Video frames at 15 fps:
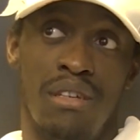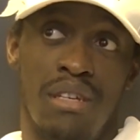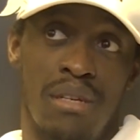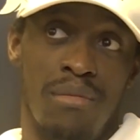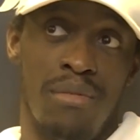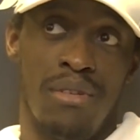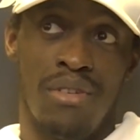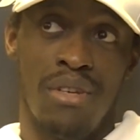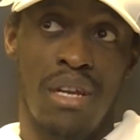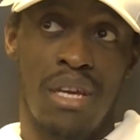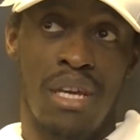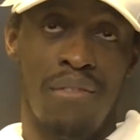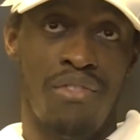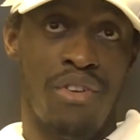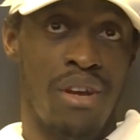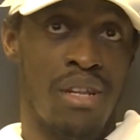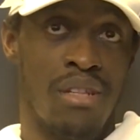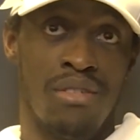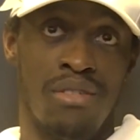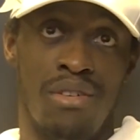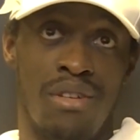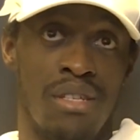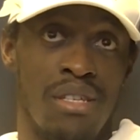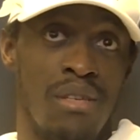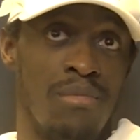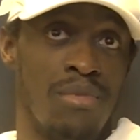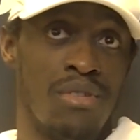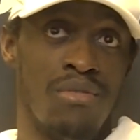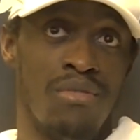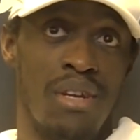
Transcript: mean, you gotta give credit to all the teams too.